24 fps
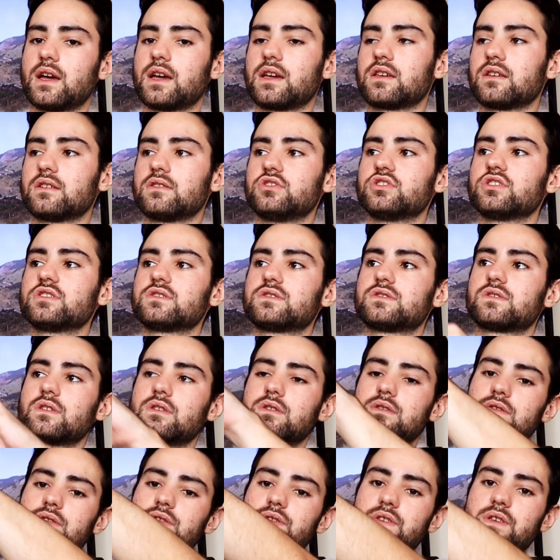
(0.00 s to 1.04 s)
I can
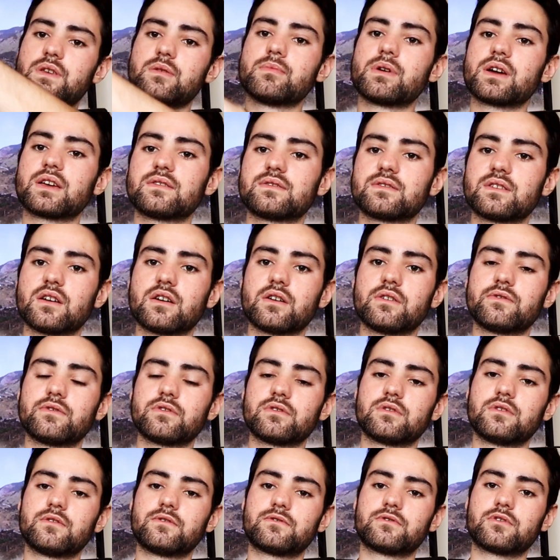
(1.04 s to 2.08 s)
just see myself
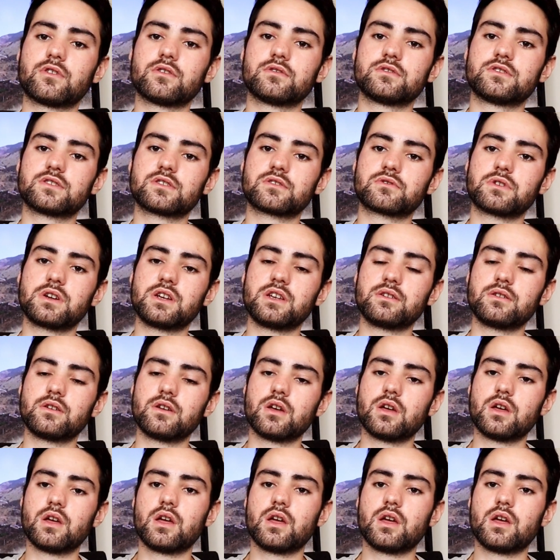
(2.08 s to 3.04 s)
on the front screen,